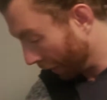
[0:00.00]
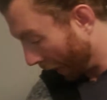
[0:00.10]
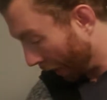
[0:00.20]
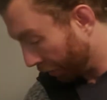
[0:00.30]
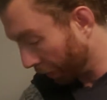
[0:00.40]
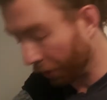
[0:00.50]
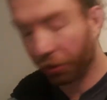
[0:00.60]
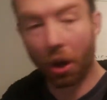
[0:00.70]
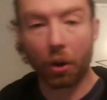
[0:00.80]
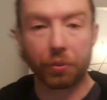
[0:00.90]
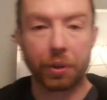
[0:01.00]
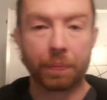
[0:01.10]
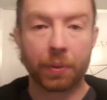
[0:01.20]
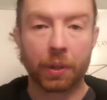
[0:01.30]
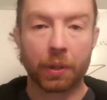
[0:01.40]
as a result,
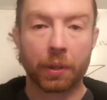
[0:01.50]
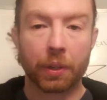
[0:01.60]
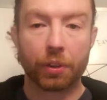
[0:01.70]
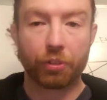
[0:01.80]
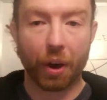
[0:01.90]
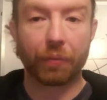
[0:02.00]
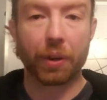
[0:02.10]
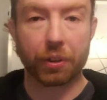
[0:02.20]
suffering